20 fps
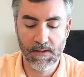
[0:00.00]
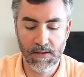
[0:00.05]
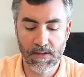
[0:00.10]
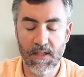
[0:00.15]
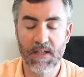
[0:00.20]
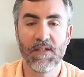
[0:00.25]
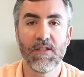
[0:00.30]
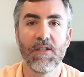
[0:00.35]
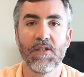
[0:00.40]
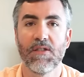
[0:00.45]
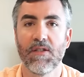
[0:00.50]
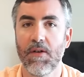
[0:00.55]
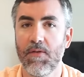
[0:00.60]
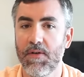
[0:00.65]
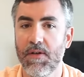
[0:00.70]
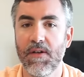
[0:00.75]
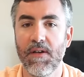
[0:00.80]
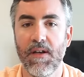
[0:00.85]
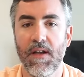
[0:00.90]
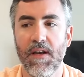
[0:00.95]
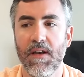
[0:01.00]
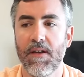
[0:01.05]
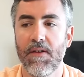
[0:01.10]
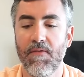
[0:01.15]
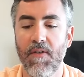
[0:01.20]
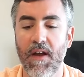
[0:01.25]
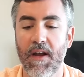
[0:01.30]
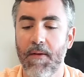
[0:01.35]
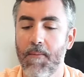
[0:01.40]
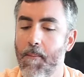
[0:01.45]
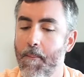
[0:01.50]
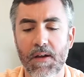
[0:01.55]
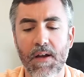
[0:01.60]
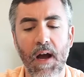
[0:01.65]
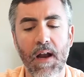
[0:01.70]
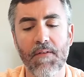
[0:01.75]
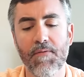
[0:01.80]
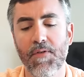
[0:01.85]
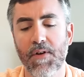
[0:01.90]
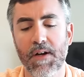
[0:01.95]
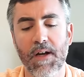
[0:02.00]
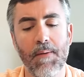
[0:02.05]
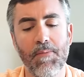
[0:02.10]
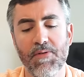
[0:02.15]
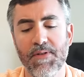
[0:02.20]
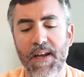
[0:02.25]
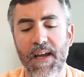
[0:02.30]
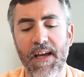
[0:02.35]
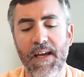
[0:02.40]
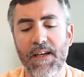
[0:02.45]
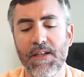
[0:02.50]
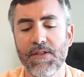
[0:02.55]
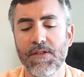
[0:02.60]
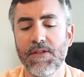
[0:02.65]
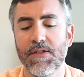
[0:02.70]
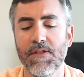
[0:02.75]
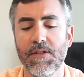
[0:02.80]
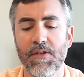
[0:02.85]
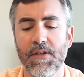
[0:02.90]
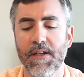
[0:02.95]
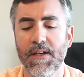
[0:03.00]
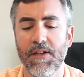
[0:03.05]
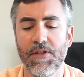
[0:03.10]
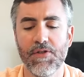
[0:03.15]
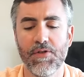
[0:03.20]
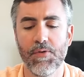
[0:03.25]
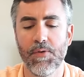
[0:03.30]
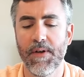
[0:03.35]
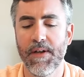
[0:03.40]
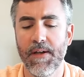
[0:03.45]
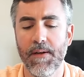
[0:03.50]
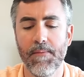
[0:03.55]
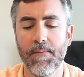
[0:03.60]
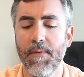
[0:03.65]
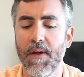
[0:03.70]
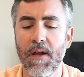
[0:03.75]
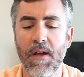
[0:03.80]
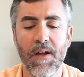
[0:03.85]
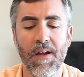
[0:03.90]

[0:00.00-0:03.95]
This is so good. And it, like, kind of for a couple days, you can enjoy it.